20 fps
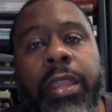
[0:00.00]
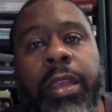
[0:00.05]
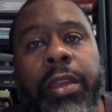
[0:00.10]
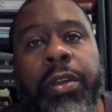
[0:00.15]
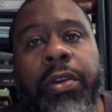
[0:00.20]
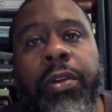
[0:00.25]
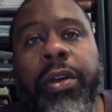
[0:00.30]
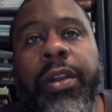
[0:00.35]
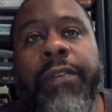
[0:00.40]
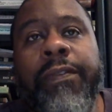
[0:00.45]

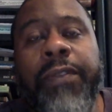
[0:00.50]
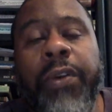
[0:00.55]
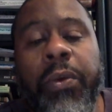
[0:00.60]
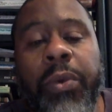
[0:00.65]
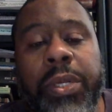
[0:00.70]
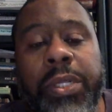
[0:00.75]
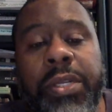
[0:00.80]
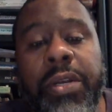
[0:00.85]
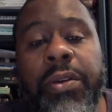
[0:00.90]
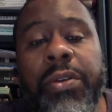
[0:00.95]
You're going to
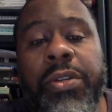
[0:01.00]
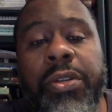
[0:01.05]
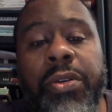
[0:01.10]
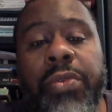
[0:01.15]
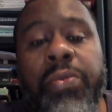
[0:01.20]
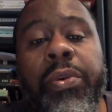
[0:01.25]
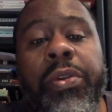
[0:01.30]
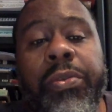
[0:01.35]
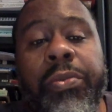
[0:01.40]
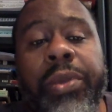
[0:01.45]
focus on
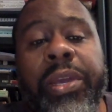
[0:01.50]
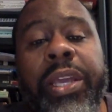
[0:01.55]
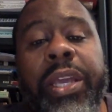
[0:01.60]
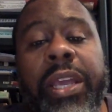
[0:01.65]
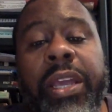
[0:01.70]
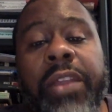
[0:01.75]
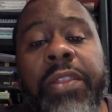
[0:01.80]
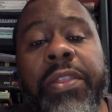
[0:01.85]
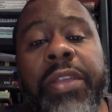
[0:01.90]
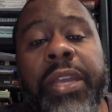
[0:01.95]
2 or 3
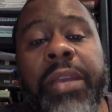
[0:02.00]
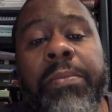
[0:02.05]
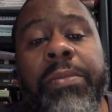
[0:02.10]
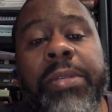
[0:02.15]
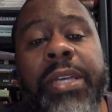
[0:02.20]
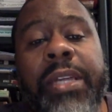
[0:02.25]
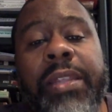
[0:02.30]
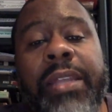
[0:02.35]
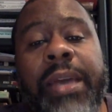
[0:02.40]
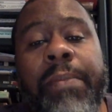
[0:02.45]
key themes
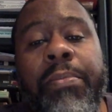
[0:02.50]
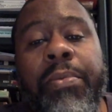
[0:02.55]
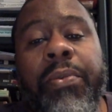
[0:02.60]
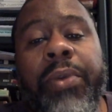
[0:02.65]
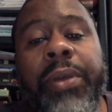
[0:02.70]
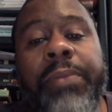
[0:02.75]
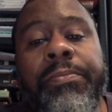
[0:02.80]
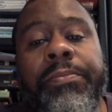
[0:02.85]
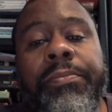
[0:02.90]
at that point.